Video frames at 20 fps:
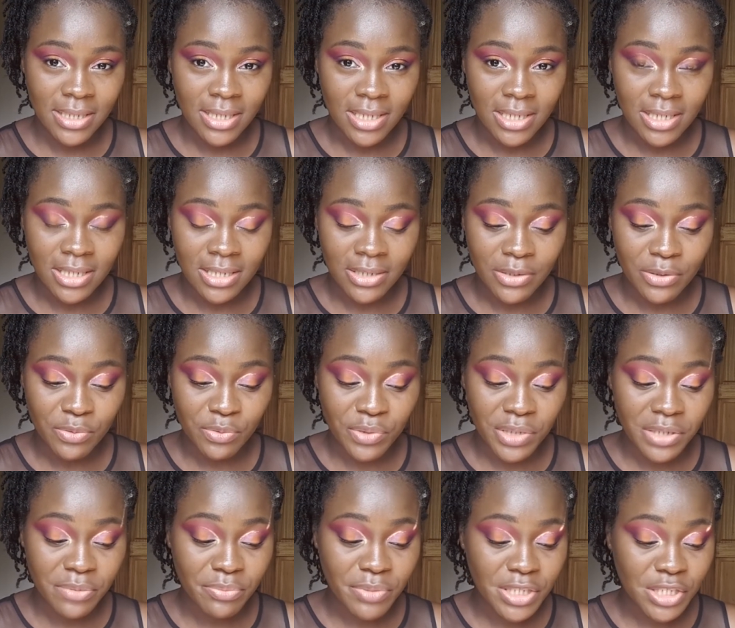and
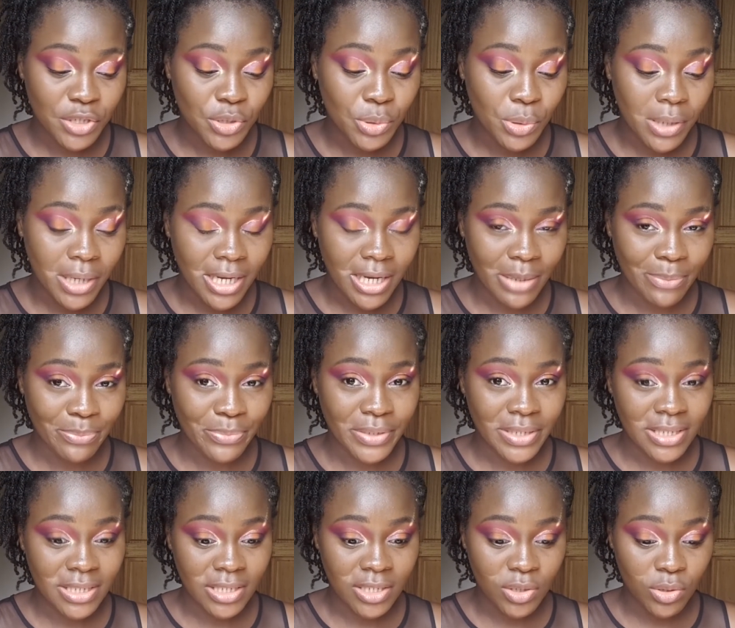really makes you
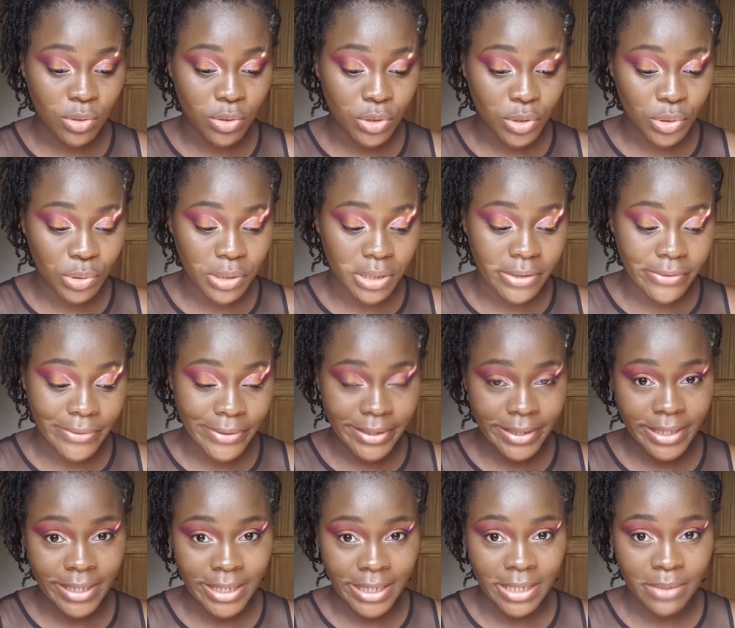happy is also a
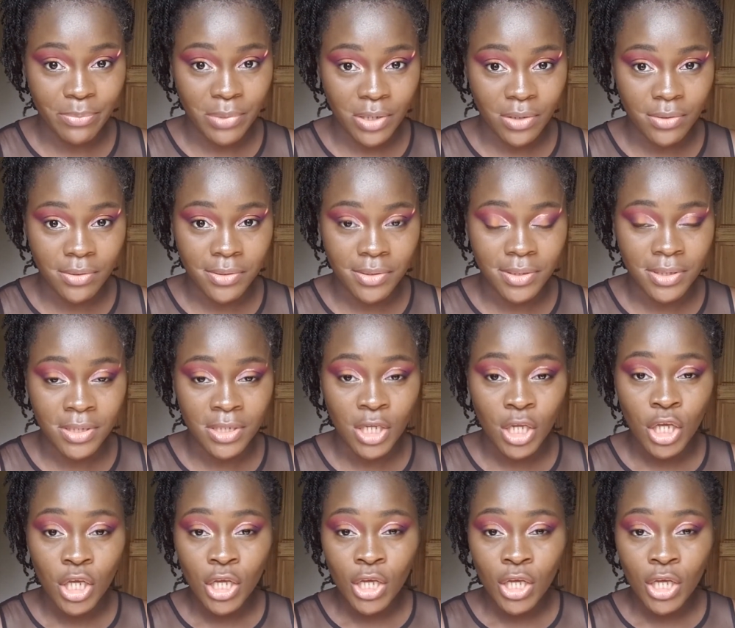great thing, because